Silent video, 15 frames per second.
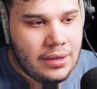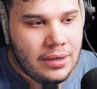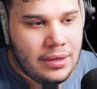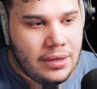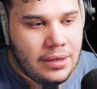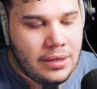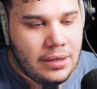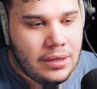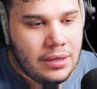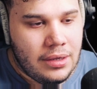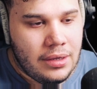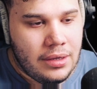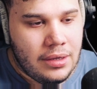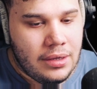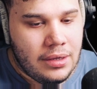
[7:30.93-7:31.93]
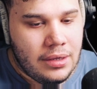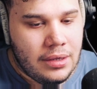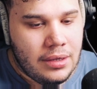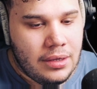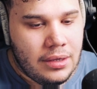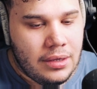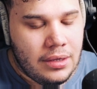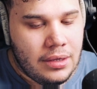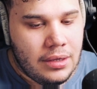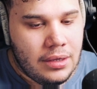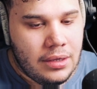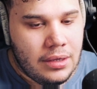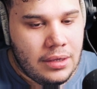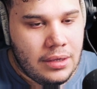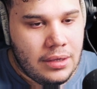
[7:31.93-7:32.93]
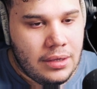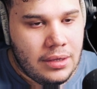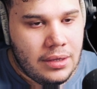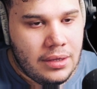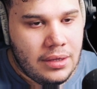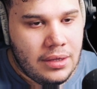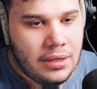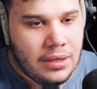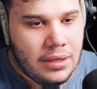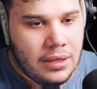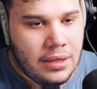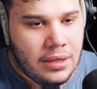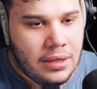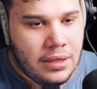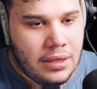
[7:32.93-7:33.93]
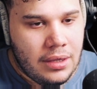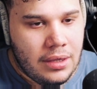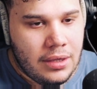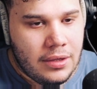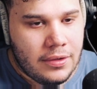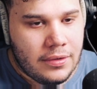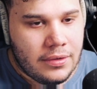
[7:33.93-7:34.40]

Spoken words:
(no one is talking)